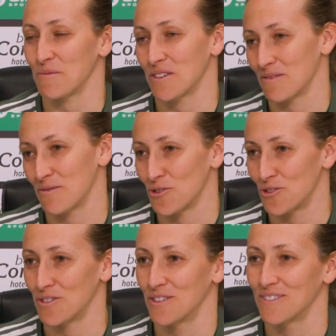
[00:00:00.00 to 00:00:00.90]
I mean,
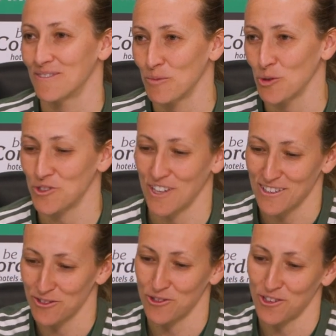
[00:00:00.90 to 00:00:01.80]
for both
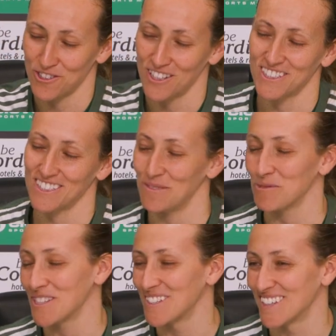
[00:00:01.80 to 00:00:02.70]
sides of the Celtic teams.